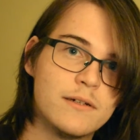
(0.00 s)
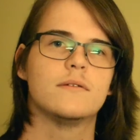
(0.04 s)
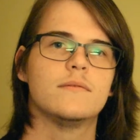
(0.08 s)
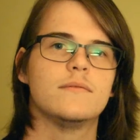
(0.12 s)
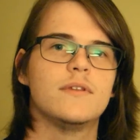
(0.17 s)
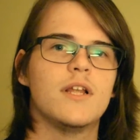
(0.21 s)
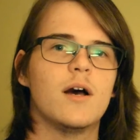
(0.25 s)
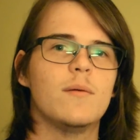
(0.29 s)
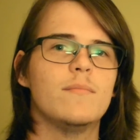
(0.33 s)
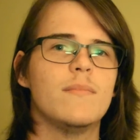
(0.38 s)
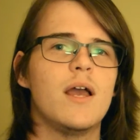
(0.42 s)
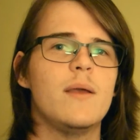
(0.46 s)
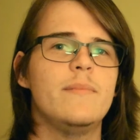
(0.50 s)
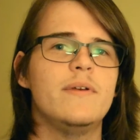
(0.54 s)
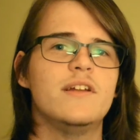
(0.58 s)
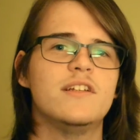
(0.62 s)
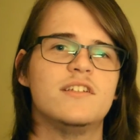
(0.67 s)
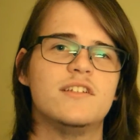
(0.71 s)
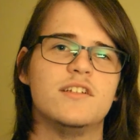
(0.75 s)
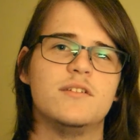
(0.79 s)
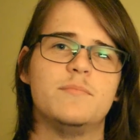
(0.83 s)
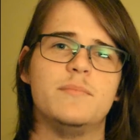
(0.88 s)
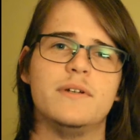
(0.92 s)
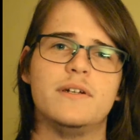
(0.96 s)
Now, maybe
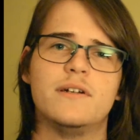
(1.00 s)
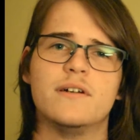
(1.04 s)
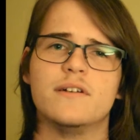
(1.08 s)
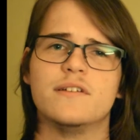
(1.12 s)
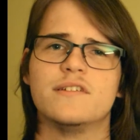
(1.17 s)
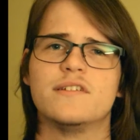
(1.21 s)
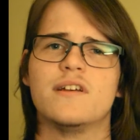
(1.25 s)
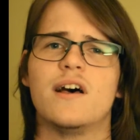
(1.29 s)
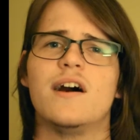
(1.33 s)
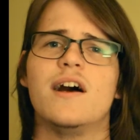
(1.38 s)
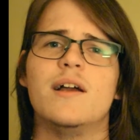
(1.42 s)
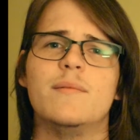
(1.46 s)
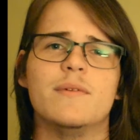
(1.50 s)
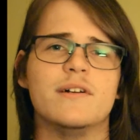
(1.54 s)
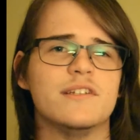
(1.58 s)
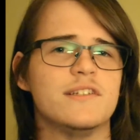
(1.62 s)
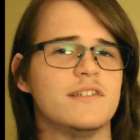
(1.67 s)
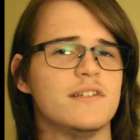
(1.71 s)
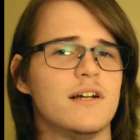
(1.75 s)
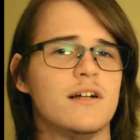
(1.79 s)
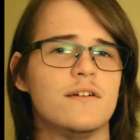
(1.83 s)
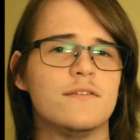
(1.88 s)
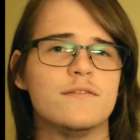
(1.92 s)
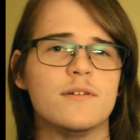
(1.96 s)
it's just because I
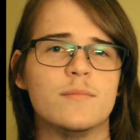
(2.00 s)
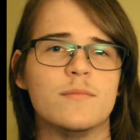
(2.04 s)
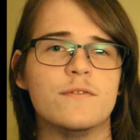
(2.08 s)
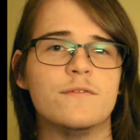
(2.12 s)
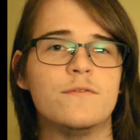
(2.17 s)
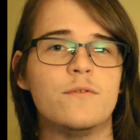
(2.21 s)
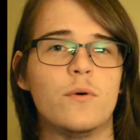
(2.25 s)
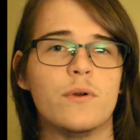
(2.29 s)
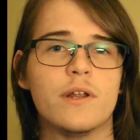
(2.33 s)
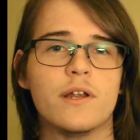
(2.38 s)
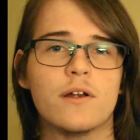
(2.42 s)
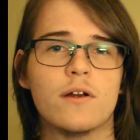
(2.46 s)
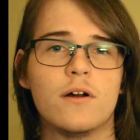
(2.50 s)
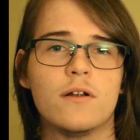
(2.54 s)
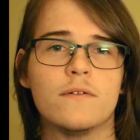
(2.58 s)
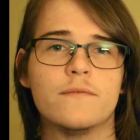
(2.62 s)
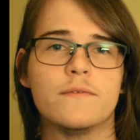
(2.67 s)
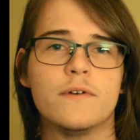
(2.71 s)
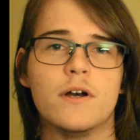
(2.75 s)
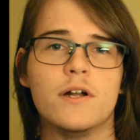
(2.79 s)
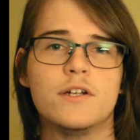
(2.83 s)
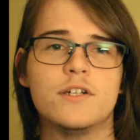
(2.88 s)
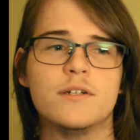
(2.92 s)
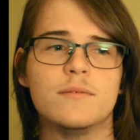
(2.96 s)
myself am a 40-year-old
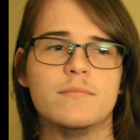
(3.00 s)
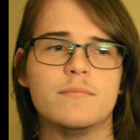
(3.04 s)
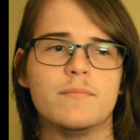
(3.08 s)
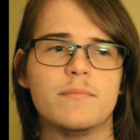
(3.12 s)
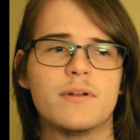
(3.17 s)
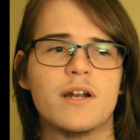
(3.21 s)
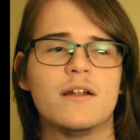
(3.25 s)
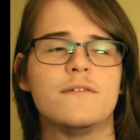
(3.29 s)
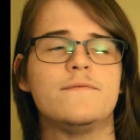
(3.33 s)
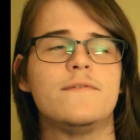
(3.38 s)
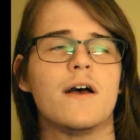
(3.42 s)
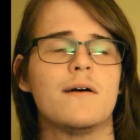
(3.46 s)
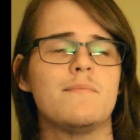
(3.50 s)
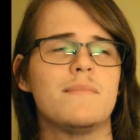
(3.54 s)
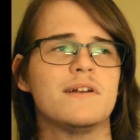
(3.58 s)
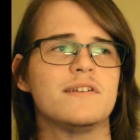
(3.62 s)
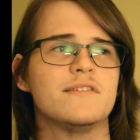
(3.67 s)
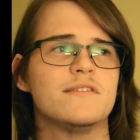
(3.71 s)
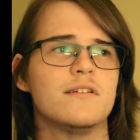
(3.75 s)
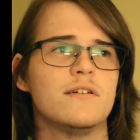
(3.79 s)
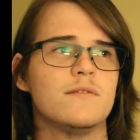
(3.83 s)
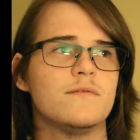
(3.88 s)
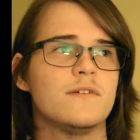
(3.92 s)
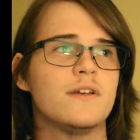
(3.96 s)
virgin, but I found
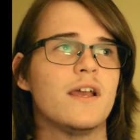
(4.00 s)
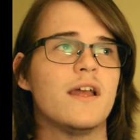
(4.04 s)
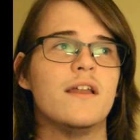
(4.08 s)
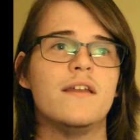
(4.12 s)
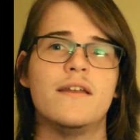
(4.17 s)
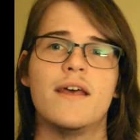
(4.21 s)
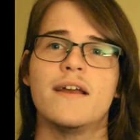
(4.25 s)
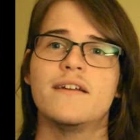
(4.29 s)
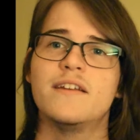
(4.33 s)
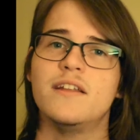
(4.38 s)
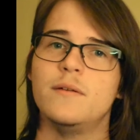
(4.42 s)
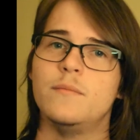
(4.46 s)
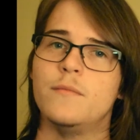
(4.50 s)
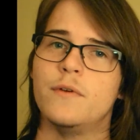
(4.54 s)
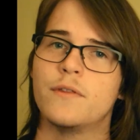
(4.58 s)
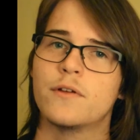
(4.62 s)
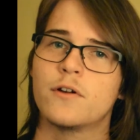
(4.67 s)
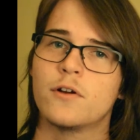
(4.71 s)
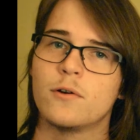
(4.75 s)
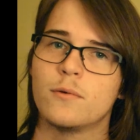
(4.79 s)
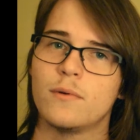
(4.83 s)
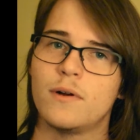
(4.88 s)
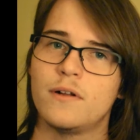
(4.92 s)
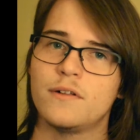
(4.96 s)
myself connecting with
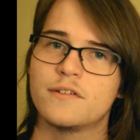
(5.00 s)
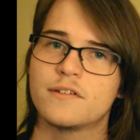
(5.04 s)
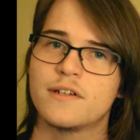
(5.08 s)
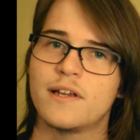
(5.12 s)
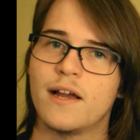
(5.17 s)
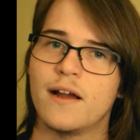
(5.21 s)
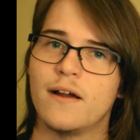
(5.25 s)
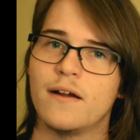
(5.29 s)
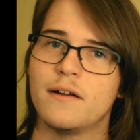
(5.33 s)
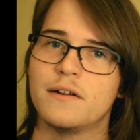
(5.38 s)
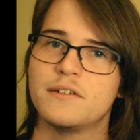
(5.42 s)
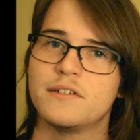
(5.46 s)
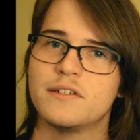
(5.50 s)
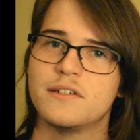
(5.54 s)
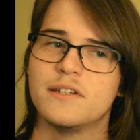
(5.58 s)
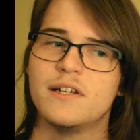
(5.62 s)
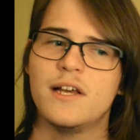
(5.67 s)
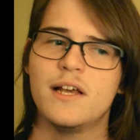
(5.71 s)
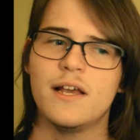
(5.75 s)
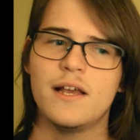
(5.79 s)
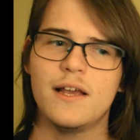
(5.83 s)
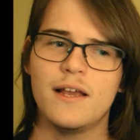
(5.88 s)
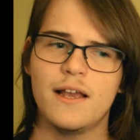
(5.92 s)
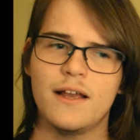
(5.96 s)
Carell's character
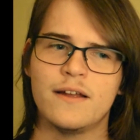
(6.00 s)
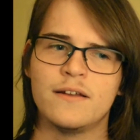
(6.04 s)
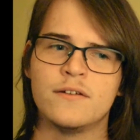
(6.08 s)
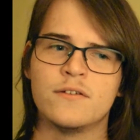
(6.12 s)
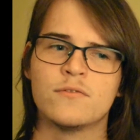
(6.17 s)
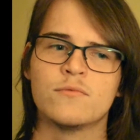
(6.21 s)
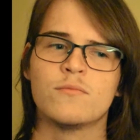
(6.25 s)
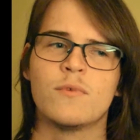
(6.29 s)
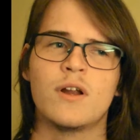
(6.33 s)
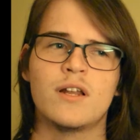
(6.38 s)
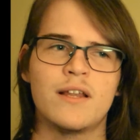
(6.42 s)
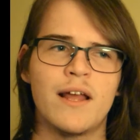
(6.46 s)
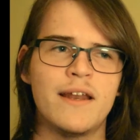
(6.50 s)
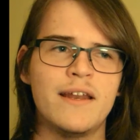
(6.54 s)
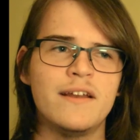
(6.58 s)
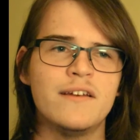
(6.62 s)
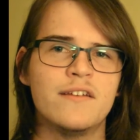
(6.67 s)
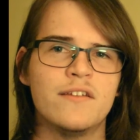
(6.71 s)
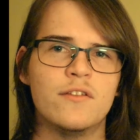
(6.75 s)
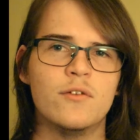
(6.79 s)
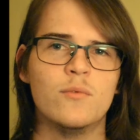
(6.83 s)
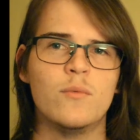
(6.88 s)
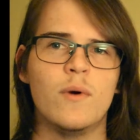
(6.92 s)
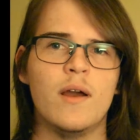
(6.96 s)
and relating
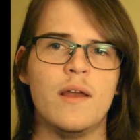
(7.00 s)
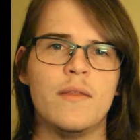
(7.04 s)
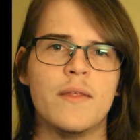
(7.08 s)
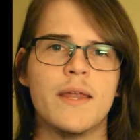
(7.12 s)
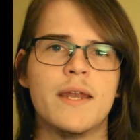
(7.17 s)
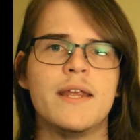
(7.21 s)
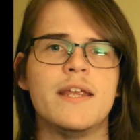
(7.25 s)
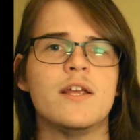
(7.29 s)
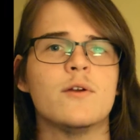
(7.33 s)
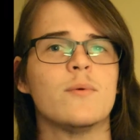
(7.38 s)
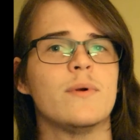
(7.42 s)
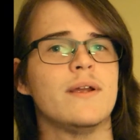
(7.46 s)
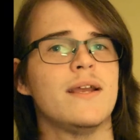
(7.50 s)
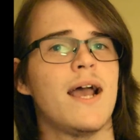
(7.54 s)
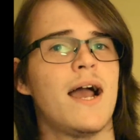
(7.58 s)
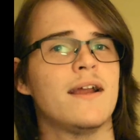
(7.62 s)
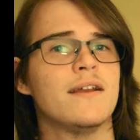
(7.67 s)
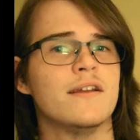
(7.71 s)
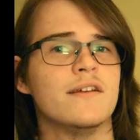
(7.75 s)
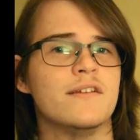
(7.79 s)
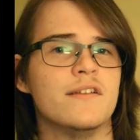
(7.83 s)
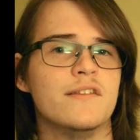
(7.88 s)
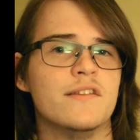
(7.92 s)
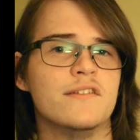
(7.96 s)
to the way that he
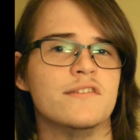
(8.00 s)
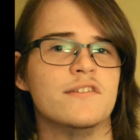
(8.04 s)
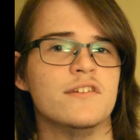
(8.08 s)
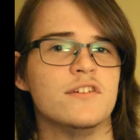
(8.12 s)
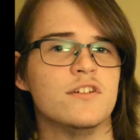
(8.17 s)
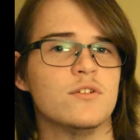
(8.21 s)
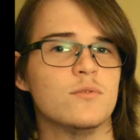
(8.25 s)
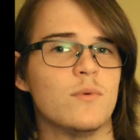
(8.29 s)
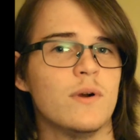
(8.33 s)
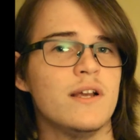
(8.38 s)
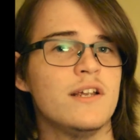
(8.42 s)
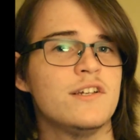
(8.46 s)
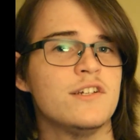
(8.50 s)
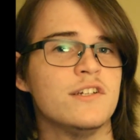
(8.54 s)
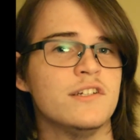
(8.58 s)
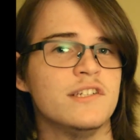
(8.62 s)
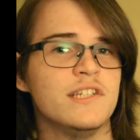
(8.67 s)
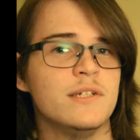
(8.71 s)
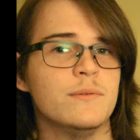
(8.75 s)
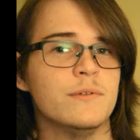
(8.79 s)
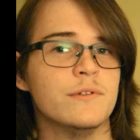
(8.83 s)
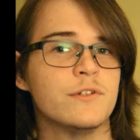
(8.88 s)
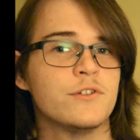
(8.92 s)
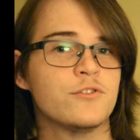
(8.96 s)
reacted to the situations
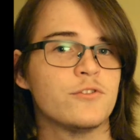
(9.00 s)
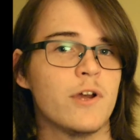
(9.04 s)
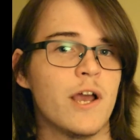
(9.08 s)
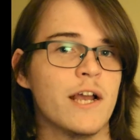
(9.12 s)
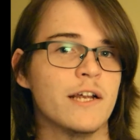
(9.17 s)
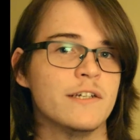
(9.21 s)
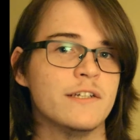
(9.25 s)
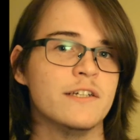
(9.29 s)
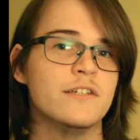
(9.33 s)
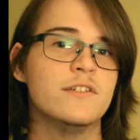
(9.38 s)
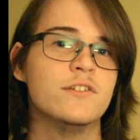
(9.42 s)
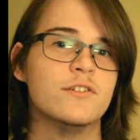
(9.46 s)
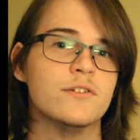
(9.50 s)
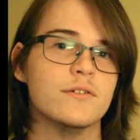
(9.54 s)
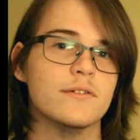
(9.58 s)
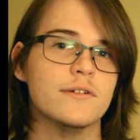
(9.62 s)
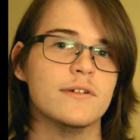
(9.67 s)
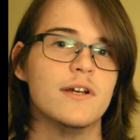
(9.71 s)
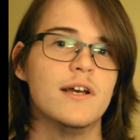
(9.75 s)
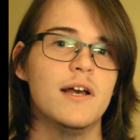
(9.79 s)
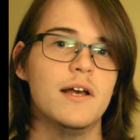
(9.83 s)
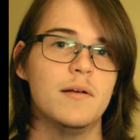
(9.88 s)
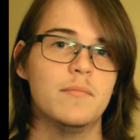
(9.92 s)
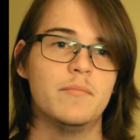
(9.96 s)
he was dragged
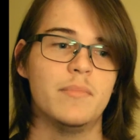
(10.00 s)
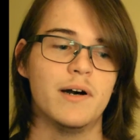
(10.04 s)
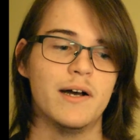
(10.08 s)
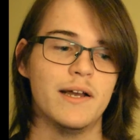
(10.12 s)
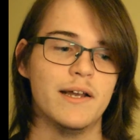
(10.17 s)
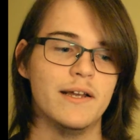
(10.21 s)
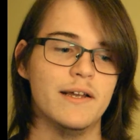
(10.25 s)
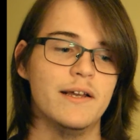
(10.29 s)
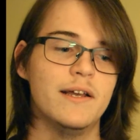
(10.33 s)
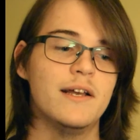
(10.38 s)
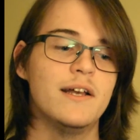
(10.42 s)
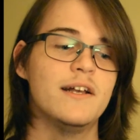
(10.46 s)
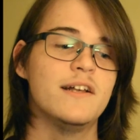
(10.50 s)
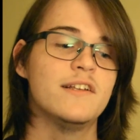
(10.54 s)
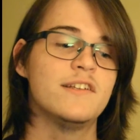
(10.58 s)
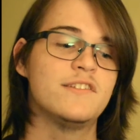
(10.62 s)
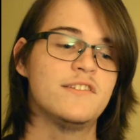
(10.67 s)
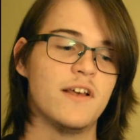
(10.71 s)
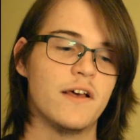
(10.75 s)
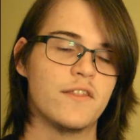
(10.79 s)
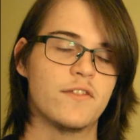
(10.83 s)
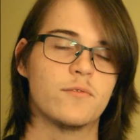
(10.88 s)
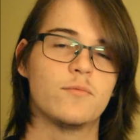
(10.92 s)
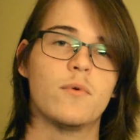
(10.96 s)
into by
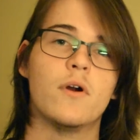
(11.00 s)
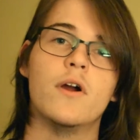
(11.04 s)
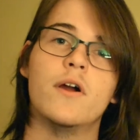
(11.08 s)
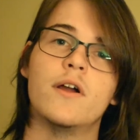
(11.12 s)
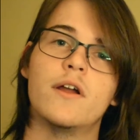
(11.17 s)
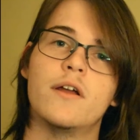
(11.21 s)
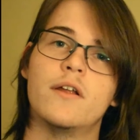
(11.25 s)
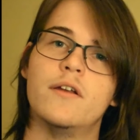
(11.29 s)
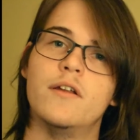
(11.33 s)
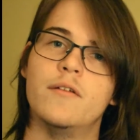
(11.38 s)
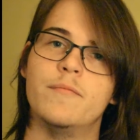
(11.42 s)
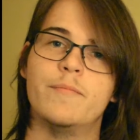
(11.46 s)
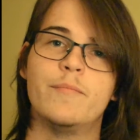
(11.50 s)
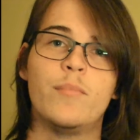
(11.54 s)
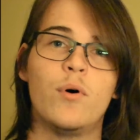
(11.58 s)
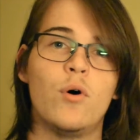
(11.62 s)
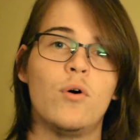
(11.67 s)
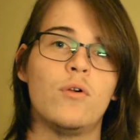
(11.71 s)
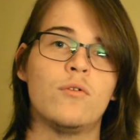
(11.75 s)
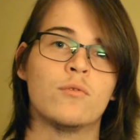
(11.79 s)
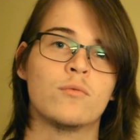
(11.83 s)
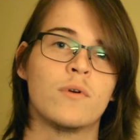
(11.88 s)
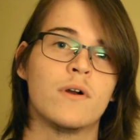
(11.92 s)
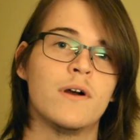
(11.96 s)
Seth Rogen and
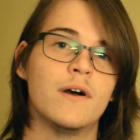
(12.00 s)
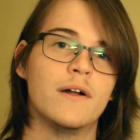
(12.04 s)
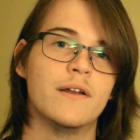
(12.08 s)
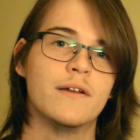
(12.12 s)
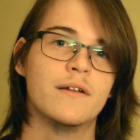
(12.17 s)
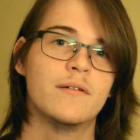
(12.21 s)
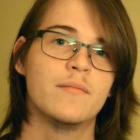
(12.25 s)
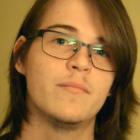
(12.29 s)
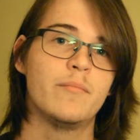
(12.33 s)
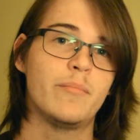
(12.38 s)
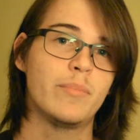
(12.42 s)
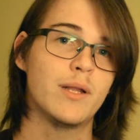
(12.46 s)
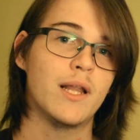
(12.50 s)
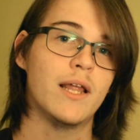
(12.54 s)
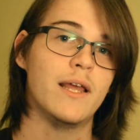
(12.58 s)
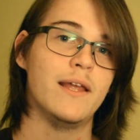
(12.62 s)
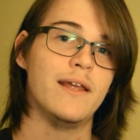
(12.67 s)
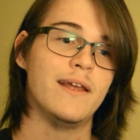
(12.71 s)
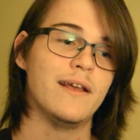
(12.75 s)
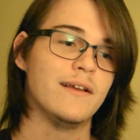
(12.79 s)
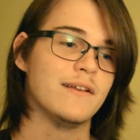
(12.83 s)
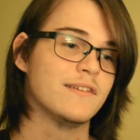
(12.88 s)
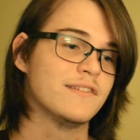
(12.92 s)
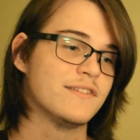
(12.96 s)
Paul Rudd
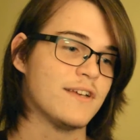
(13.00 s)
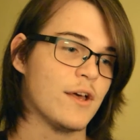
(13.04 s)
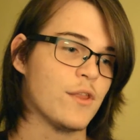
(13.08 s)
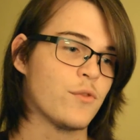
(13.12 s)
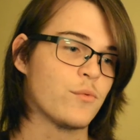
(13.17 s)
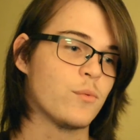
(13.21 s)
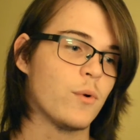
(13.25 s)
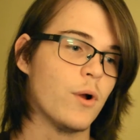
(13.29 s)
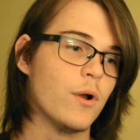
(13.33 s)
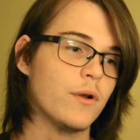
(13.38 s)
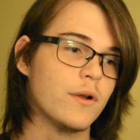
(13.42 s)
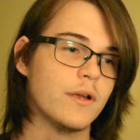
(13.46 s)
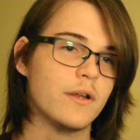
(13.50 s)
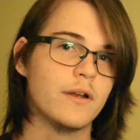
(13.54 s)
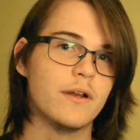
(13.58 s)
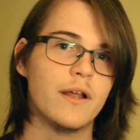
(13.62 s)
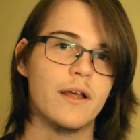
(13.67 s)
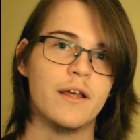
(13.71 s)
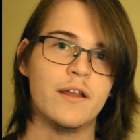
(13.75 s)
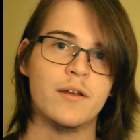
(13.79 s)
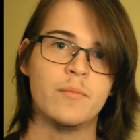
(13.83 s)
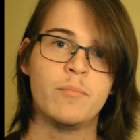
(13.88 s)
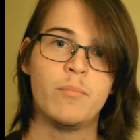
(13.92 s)
playing Seth Rogen and